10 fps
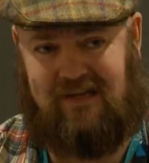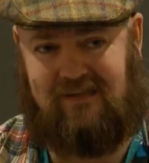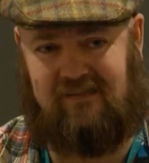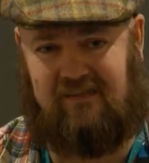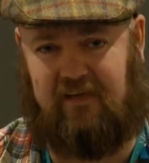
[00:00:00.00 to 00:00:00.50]

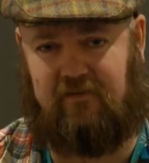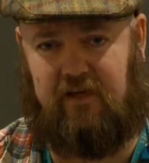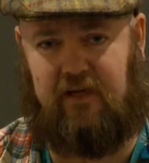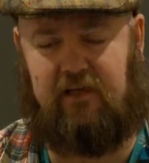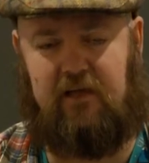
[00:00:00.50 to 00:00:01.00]

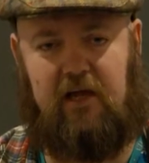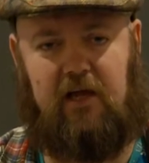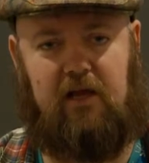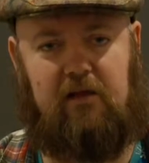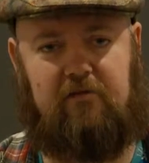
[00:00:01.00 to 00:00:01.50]
16
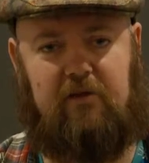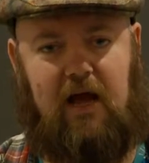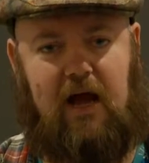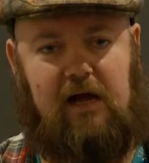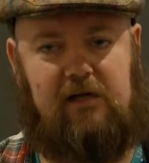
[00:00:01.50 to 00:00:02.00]
years
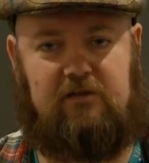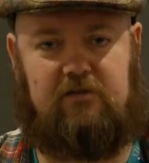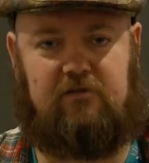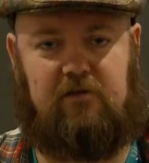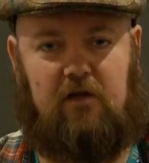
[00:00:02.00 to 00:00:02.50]
and